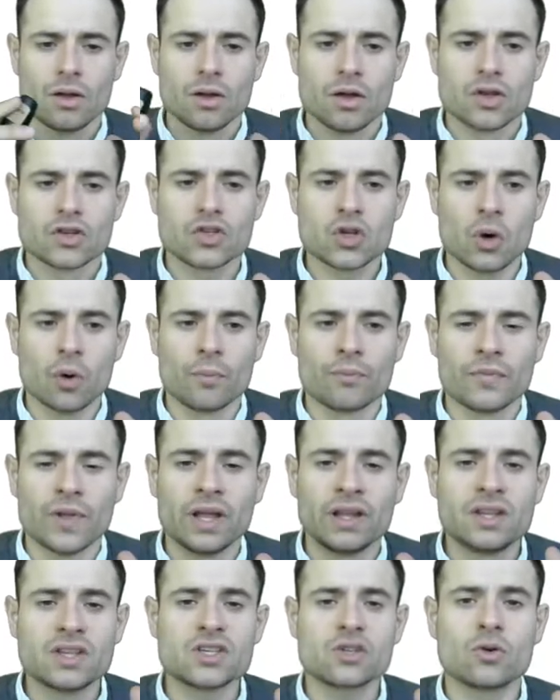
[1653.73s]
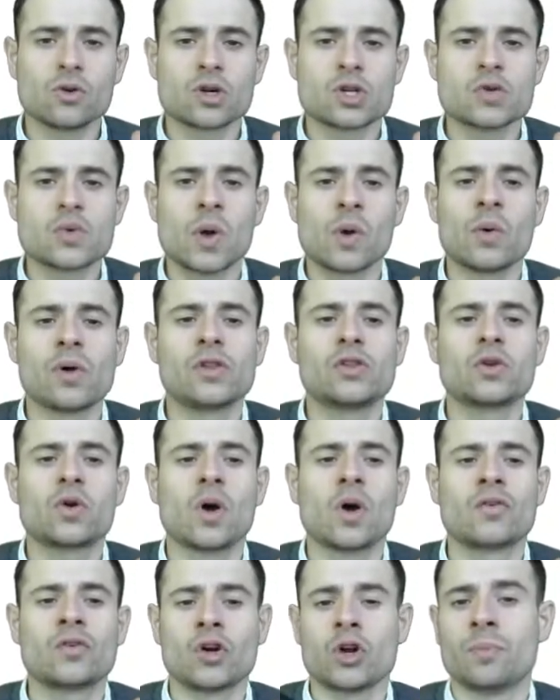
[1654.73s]
So, in this course, we are going to
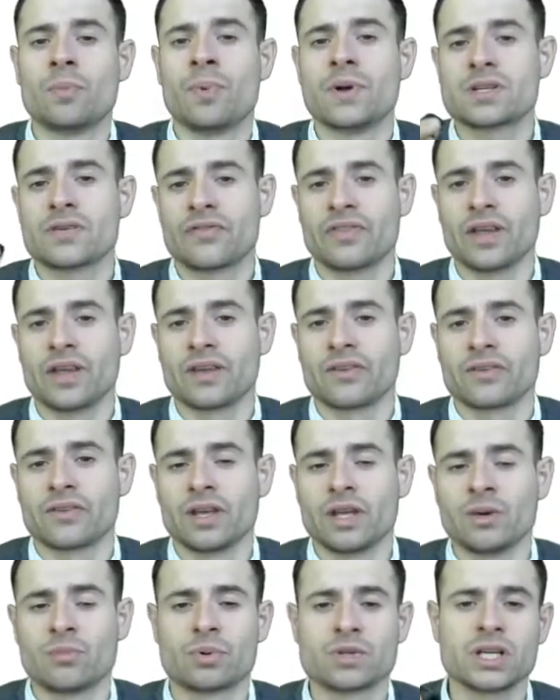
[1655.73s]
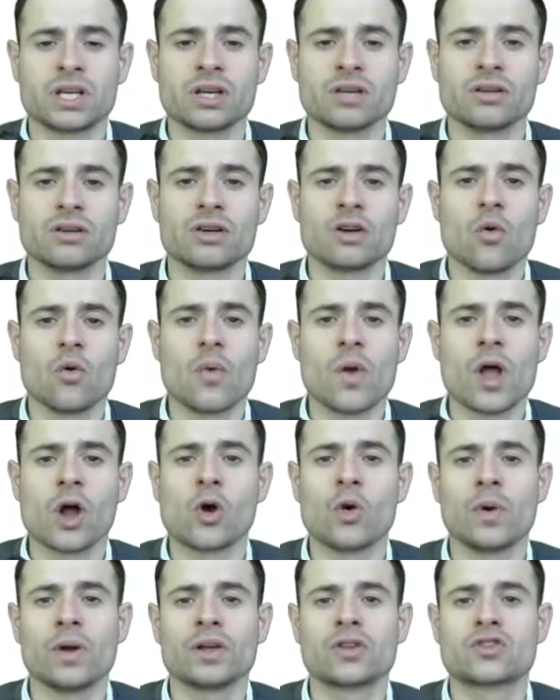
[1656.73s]
cover a bunch of things. In particular, we are
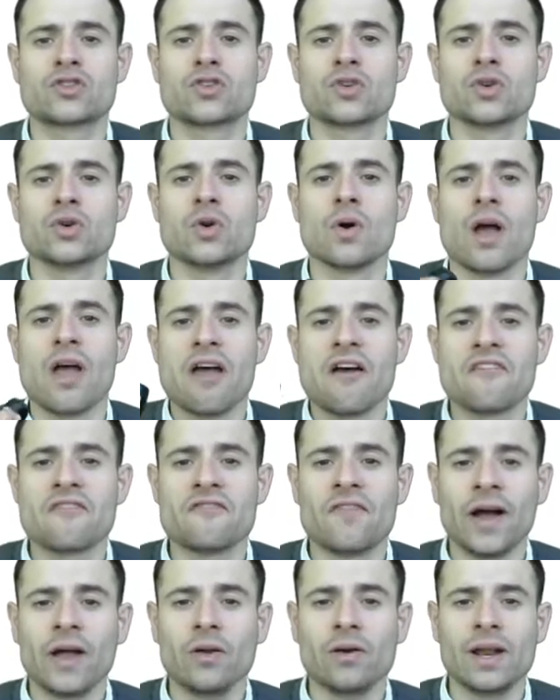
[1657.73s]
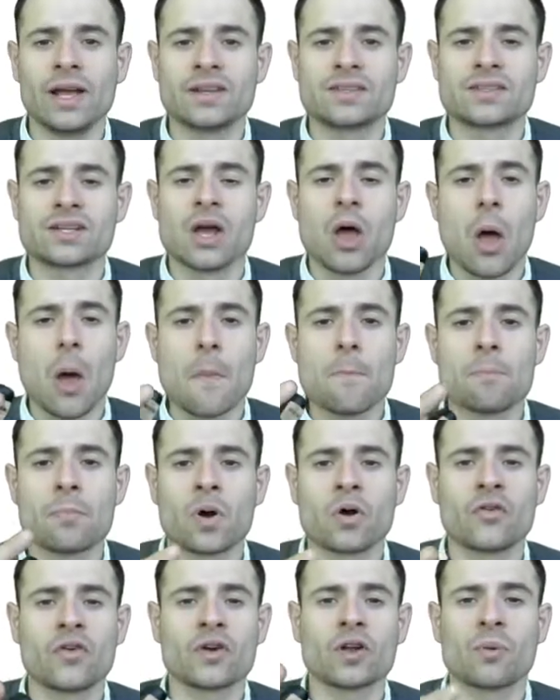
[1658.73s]
going to violate
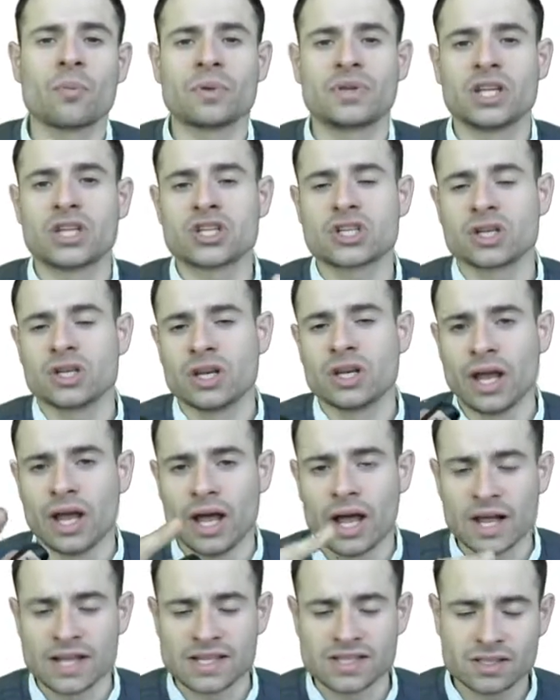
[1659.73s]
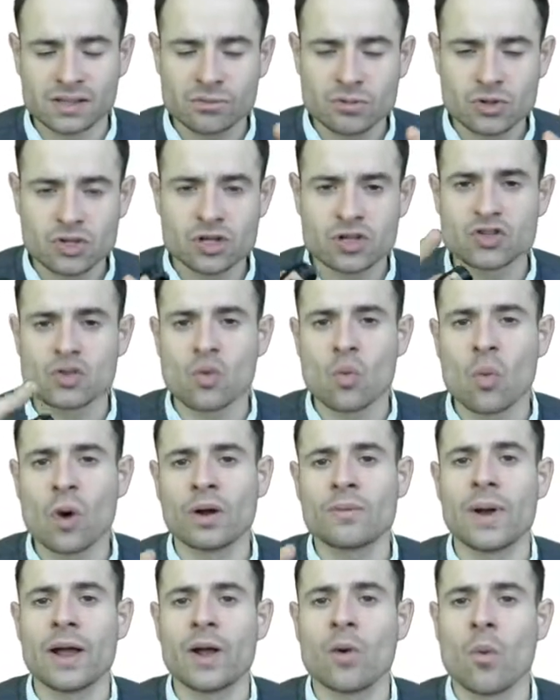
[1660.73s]
perfect competition assumptions
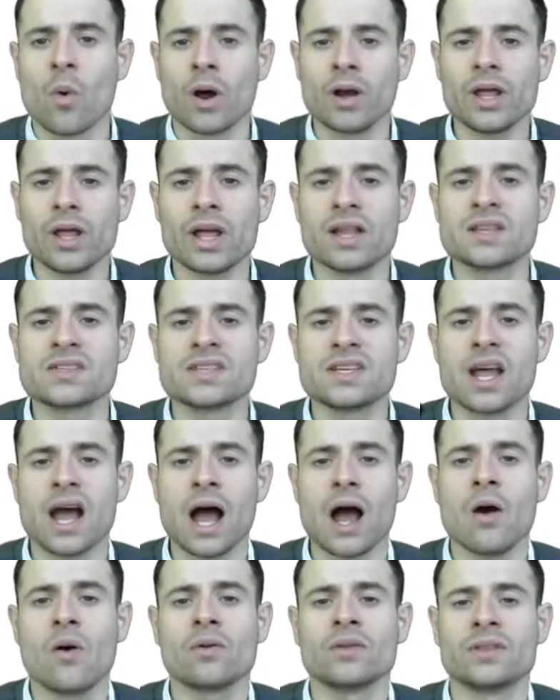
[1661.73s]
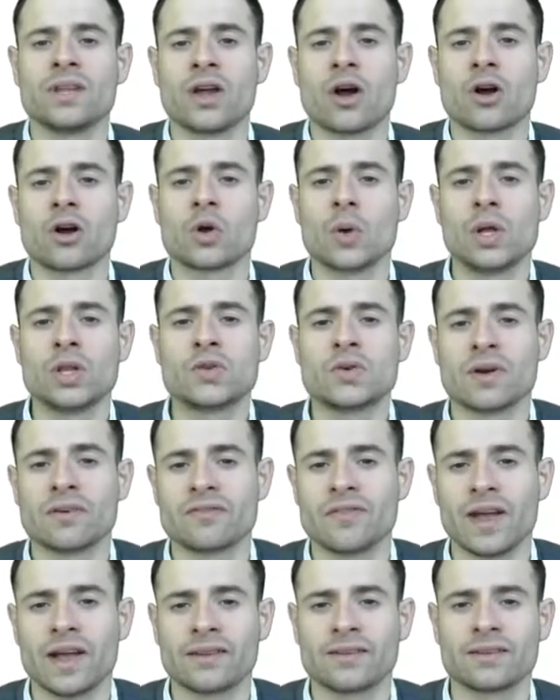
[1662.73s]
one by one and see how they are going to
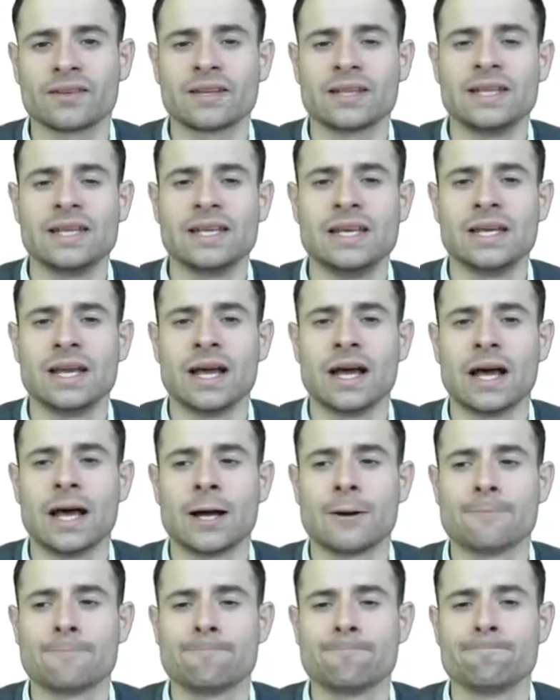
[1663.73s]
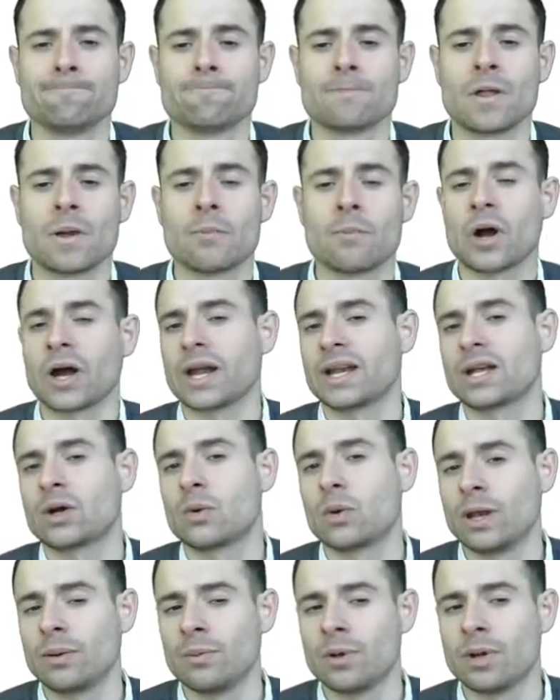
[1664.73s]
affect the market
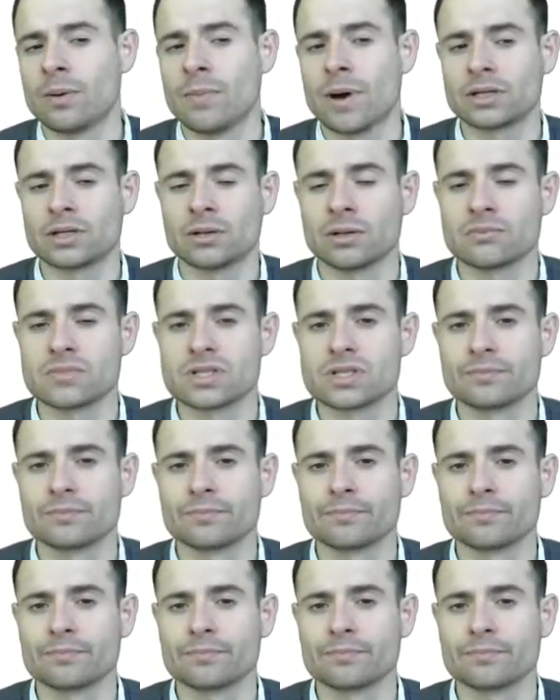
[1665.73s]
equilibrium outcomes.